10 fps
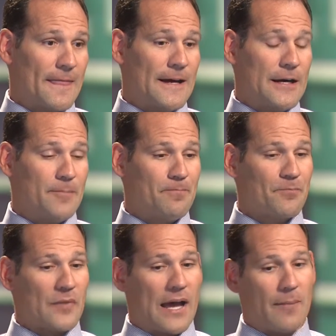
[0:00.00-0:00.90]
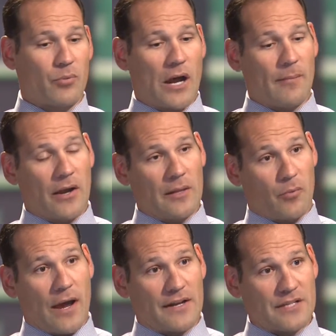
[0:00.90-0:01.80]
I primarily
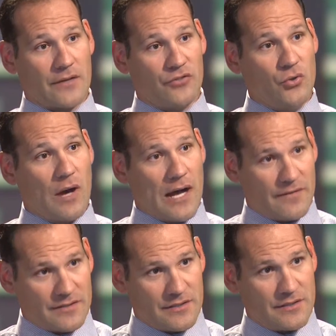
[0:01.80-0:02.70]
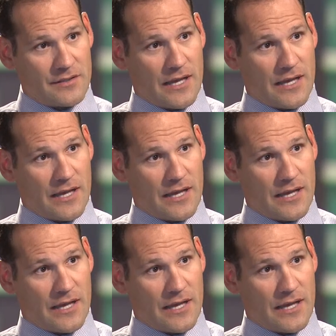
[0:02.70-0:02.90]
practice out of two offices.